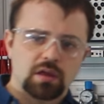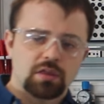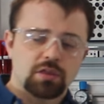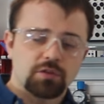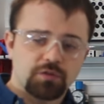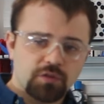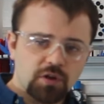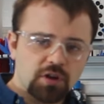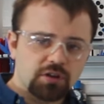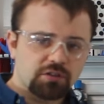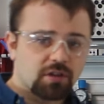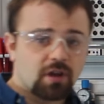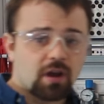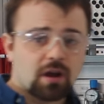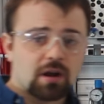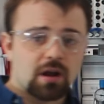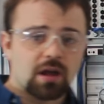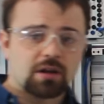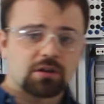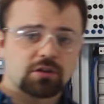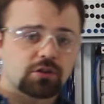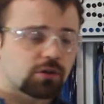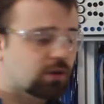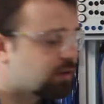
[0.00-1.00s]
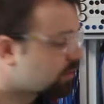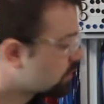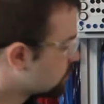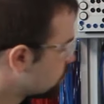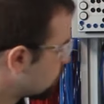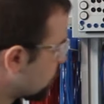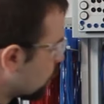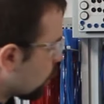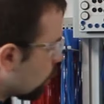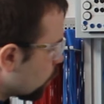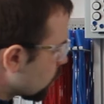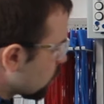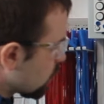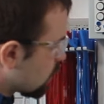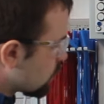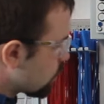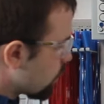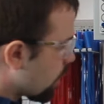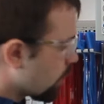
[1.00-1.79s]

The first thing I like to do is to put all of the